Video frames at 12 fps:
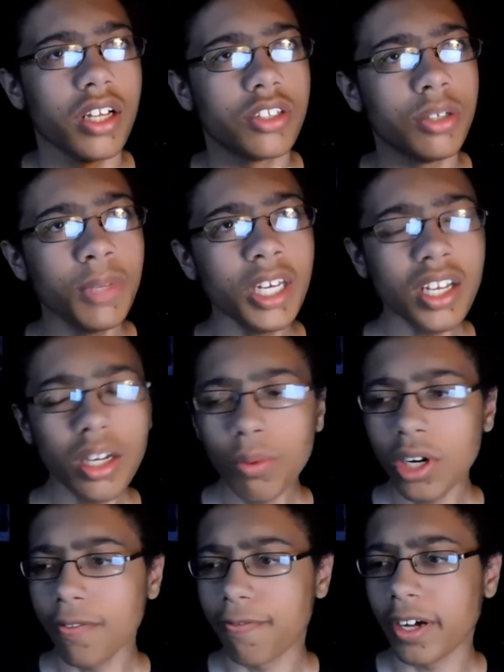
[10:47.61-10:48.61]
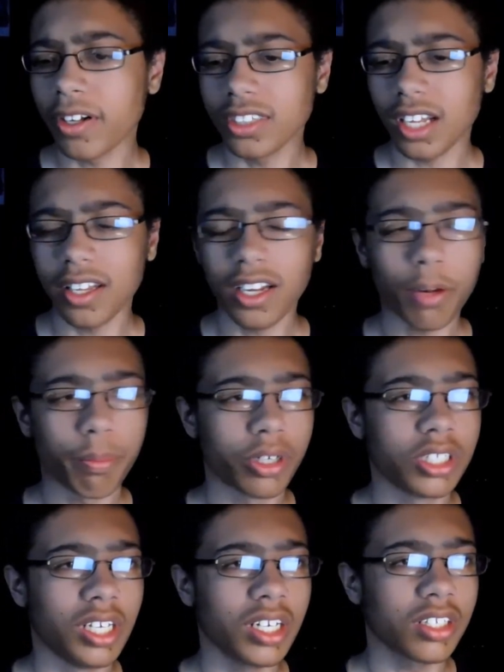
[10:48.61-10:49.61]
To me, it would have felt a little
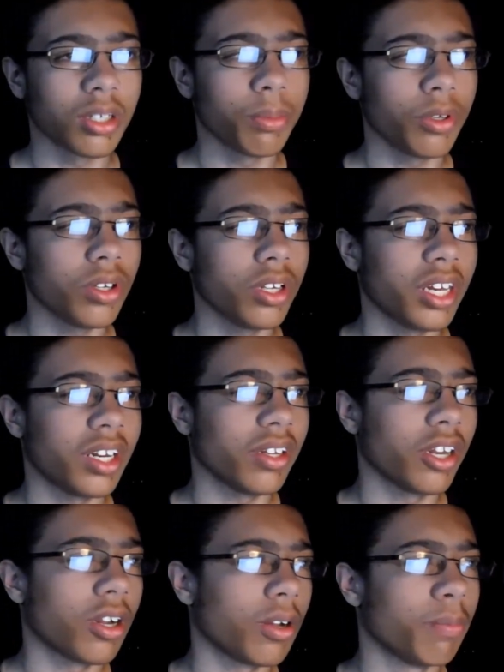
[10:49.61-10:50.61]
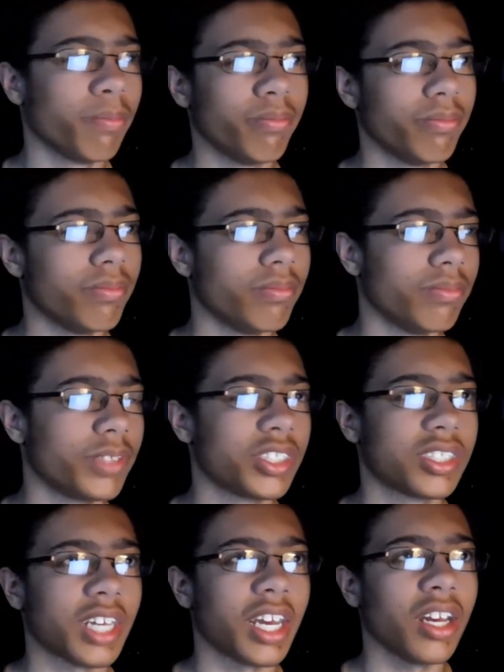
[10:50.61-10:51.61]
predictable and a little
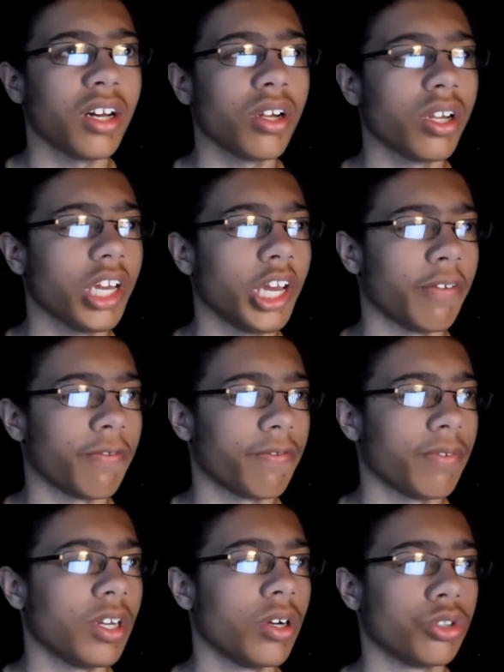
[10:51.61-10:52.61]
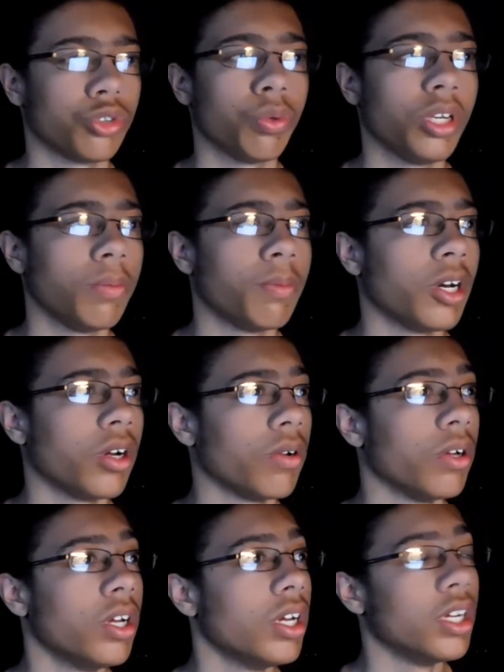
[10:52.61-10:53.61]
stale if you know Sweetie
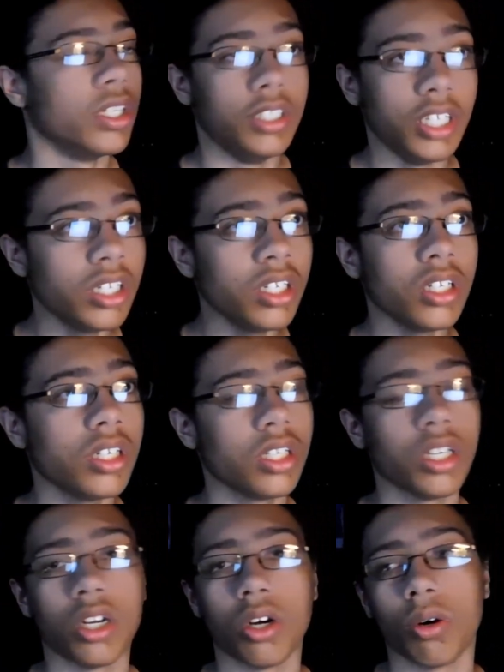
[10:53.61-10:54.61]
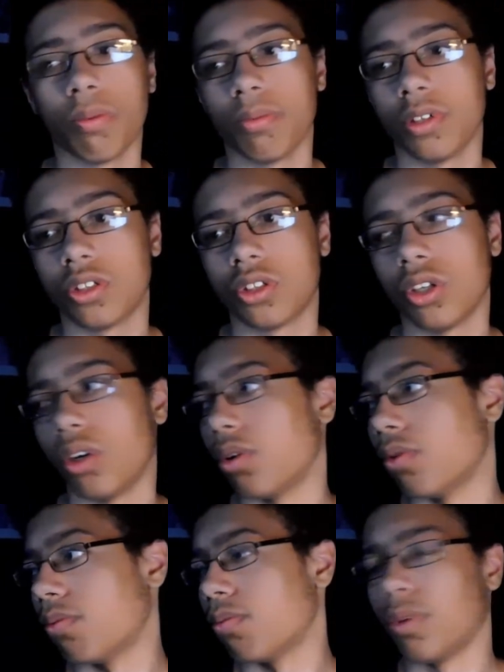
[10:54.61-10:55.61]
Belle didn't you know
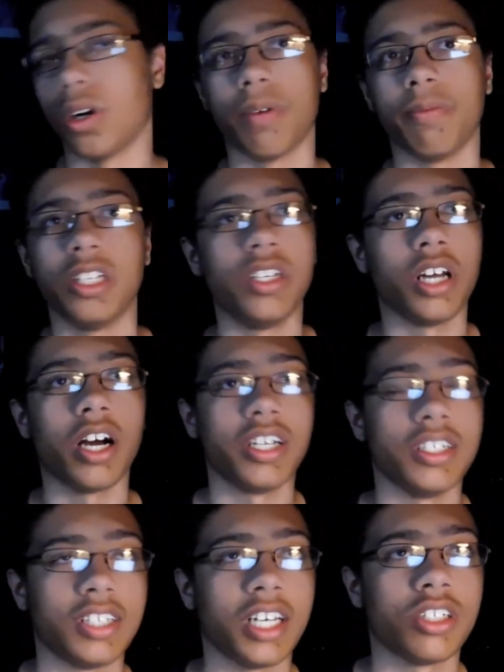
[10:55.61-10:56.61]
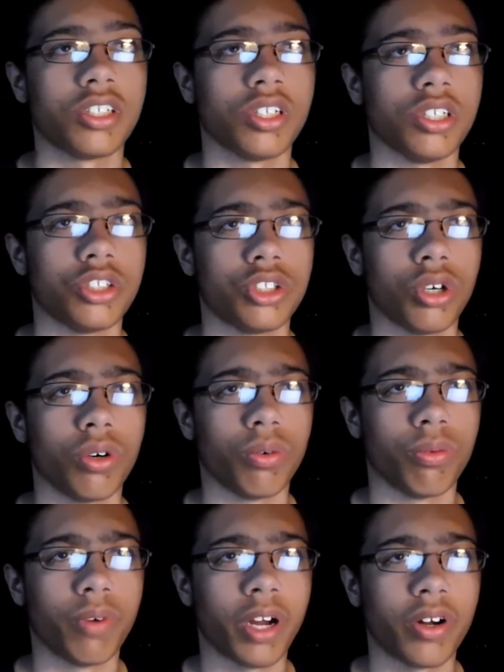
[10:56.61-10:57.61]
show well didn't unintentionally show
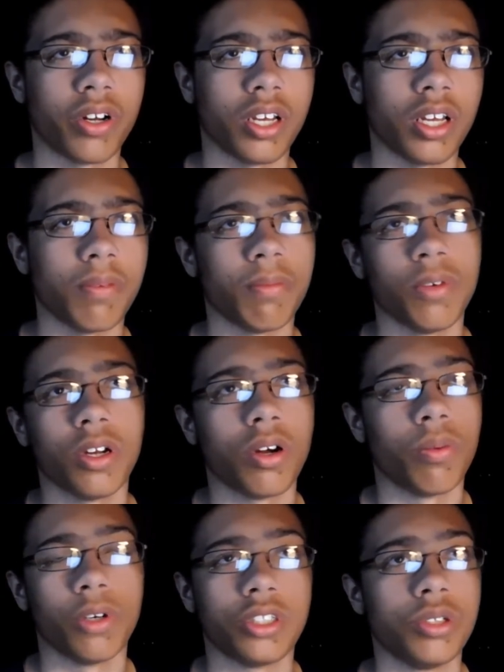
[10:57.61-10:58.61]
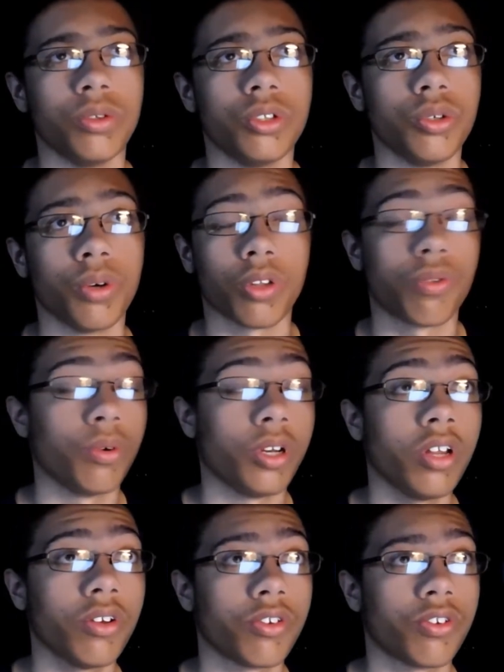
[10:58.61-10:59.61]
Rarity you know what she was doing through
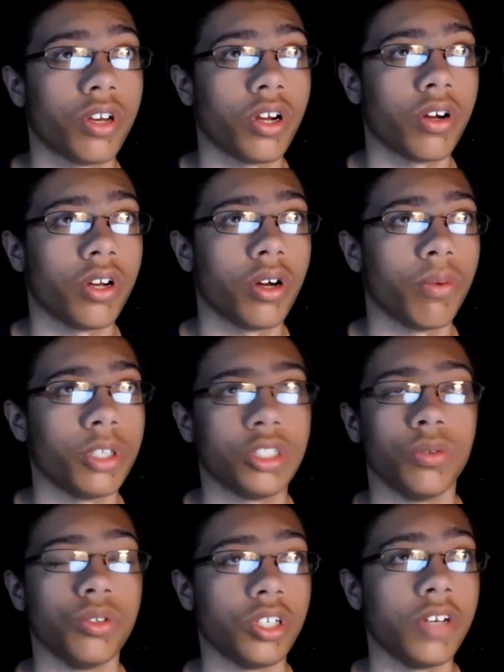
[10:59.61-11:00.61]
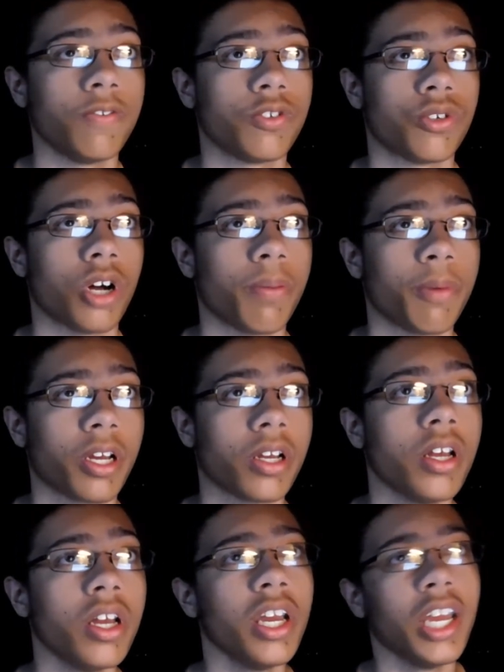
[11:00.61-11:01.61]
another scenario when she was eavesdropping,
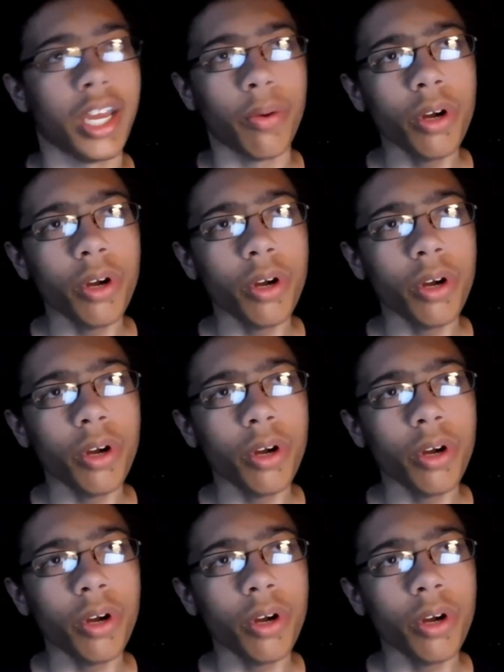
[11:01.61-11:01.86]
it